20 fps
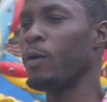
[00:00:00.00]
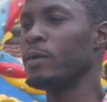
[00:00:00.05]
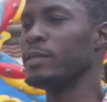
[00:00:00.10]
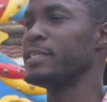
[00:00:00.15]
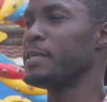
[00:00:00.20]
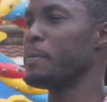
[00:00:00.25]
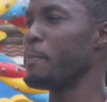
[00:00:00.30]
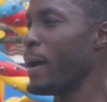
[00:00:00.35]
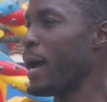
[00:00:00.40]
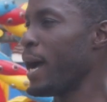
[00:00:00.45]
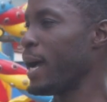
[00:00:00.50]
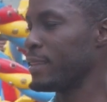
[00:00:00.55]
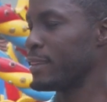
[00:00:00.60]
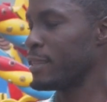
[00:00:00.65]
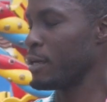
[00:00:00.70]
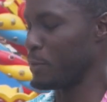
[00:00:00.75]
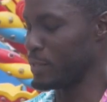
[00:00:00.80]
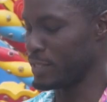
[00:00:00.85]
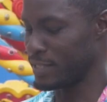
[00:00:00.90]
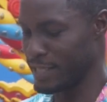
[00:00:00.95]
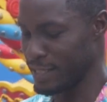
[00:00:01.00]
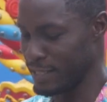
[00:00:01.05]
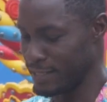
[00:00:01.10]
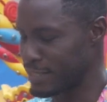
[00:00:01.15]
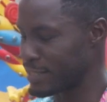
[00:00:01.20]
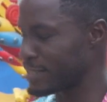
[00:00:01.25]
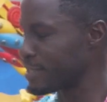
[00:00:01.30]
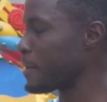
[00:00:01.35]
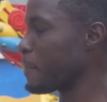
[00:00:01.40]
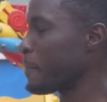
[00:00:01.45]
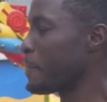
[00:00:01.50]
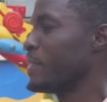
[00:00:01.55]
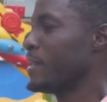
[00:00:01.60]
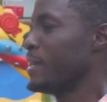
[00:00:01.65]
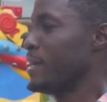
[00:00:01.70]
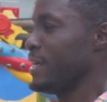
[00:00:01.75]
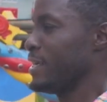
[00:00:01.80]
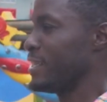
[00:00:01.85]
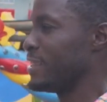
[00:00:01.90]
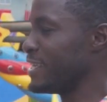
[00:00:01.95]
on demand, there is this,
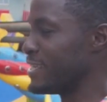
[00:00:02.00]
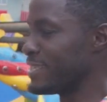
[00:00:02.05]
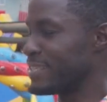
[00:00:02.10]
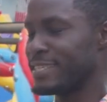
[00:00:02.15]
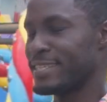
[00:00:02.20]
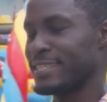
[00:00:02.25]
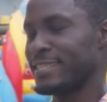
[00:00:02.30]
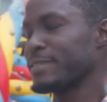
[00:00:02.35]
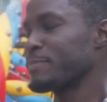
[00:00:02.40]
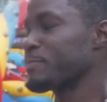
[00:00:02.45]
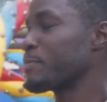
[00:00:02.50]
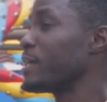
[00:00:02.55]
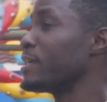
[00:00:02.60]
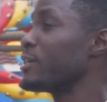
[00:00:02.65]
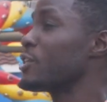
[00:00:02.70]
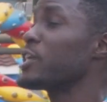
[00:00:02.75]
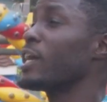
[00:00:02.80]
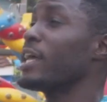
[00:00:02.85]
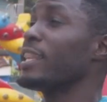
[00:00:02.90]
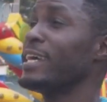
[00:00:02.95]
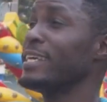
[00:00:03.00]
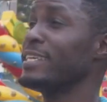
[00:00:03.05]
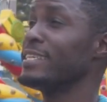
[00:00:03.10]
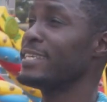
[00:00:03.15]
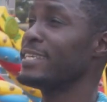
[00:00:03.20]
this, shall I